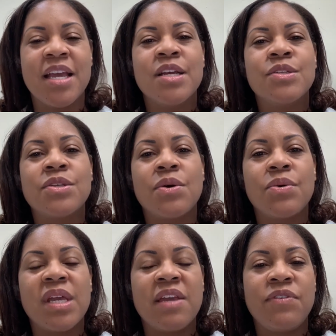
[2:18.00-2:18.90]

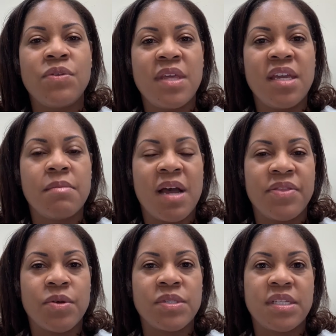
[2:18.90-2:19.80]
So if you think about
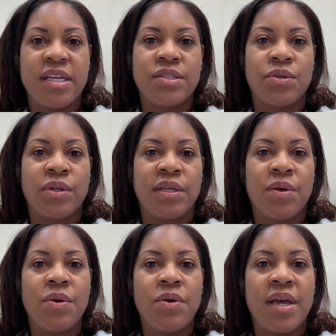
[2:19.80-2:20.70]
those things earlier
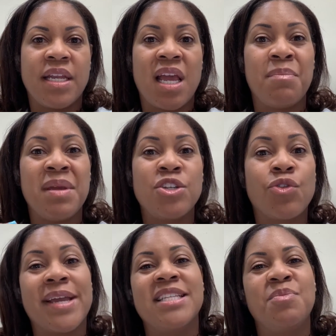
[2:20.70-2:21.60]
on and be
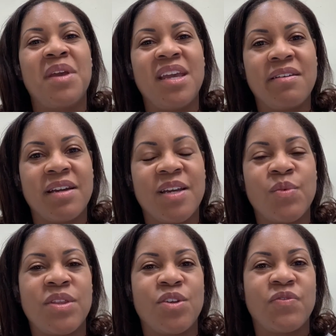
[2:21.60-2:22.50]
transparent
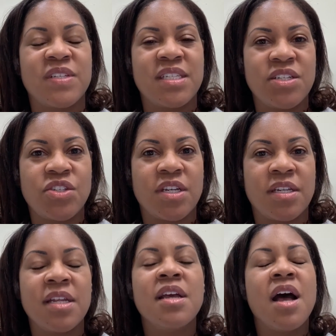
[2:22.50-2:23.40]
with your
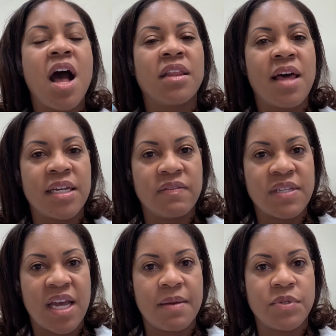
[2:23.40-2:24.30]
physician, a lot of
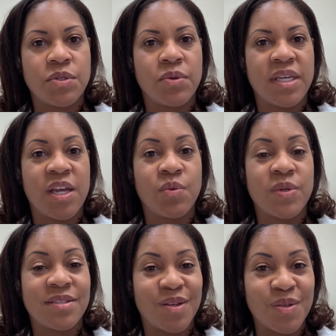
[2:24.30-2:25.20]
times you'll get
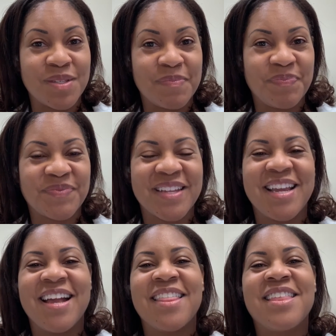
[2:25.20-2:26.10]
results.
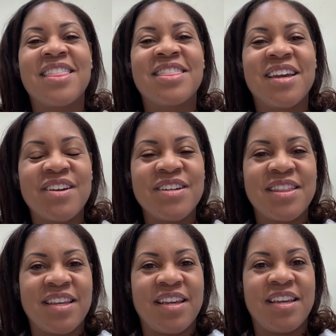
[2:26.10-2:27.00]
The third
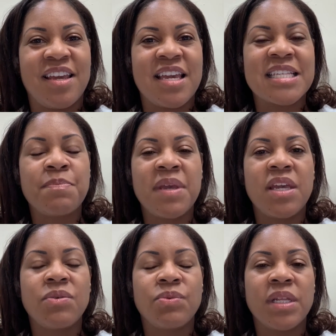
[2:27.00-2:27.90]
thing is
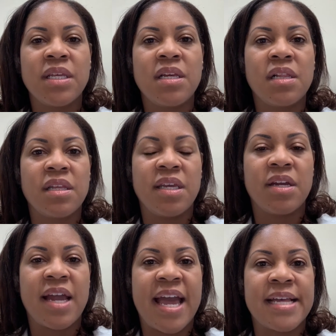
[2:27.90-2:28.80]
being really
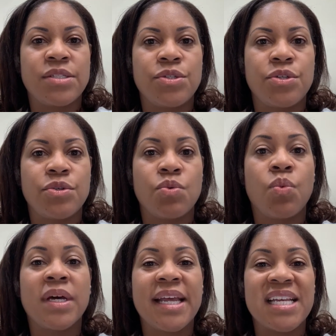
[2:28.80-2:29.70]
clear as to
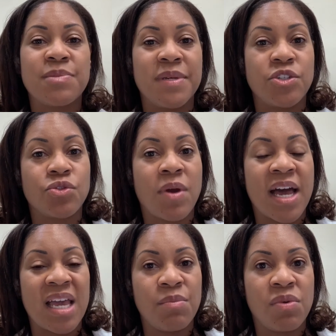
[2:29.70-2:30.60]
what has been
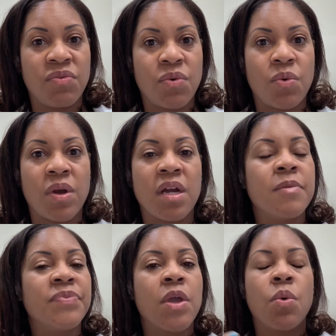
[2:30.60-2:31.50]
tried before,
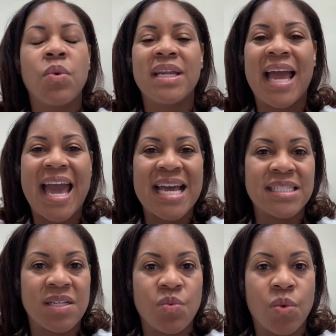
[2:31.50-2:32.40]
what
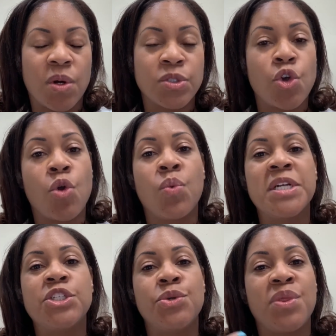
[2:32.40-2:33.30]
hasn't worked, or
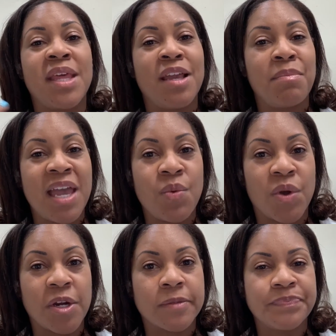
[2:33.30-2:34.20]
what you think may
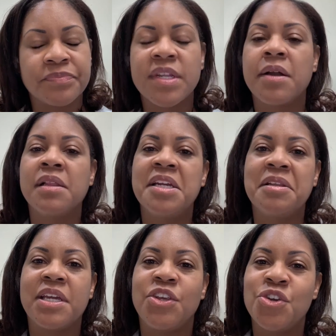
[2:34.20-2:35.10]
work. Now,
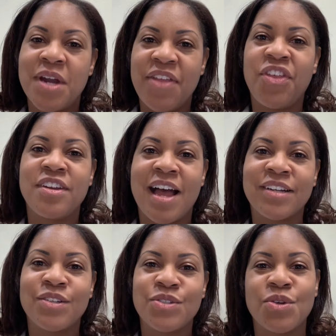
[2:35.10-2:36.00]
clearly, you're at the
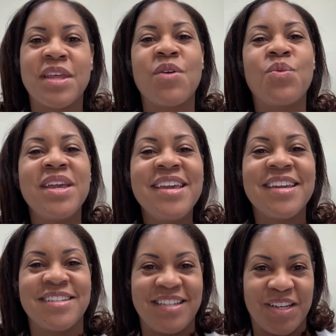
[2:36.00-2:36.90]
doctor so that we
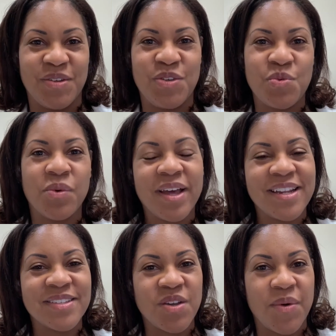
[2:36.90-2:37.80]
can tell you what
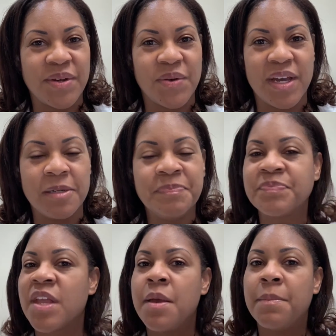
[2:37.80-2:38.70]
is going on.
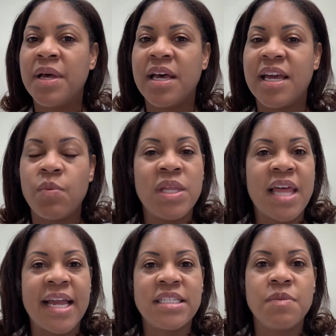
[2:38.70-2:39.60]
But we
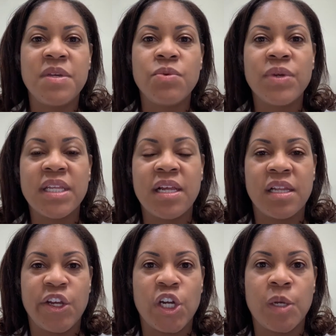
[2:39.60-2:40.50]
like to be really
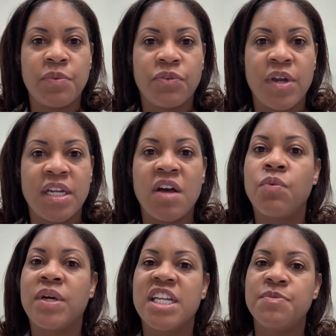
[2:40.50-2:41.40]
clear up front of
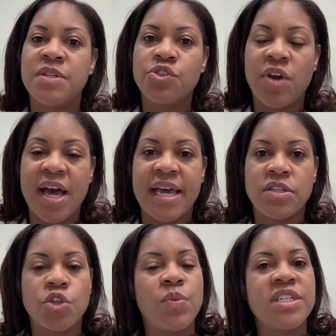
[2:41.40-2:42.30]
what has been tried,
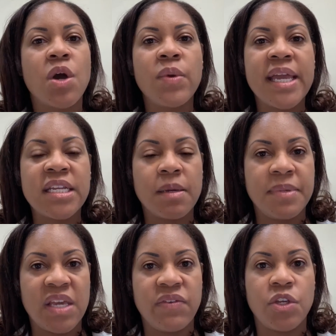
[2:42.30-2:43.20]
so we don't end up
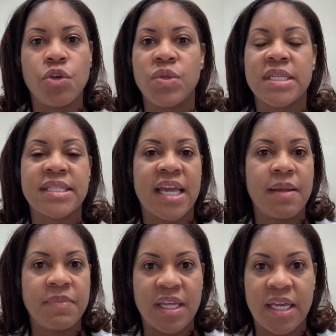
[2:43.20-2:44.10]
giving you the
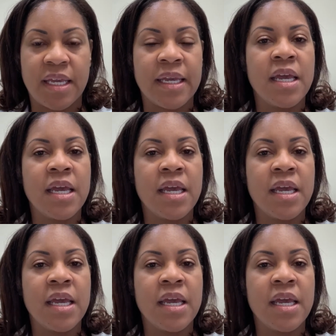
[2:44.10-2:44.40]
same thing,